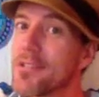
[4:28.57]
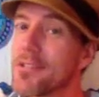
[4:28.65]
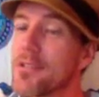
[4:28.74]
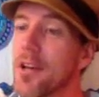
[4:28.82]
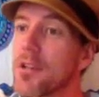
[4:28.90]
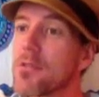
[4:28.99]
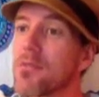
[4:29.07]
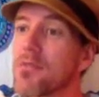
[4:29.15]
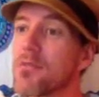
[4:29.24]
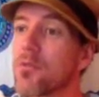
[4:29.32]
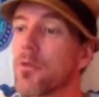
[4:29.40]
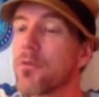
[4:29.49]
you start to
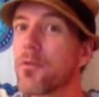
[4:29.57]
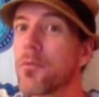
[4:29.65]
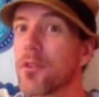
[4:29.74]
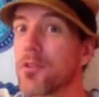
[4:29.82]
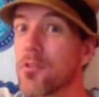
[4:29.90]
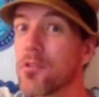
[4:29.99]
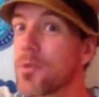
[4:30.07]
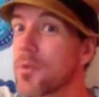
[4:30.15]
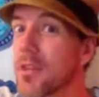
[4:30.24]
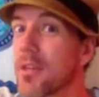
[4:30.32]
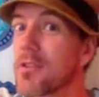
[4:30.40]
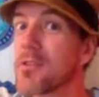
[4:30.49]
withdraw from the usual
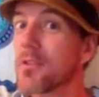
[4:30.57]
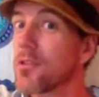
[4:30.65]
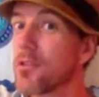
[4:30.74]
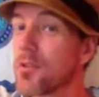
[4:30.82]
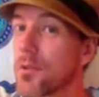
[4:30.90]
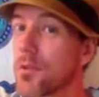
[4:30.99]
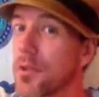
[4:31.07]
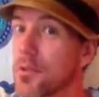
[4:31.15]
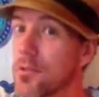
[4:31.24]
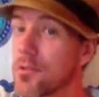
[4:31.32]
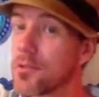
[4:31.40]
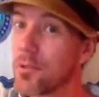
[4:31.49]
things and the usual
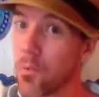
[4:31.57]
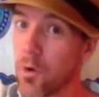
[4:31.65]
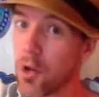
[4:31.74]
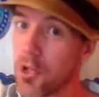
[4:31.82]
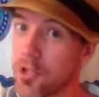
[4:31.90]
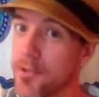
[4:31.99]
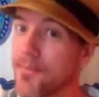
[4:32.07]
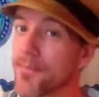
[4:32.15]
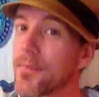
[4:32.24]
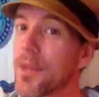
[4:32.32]
things you used to watch.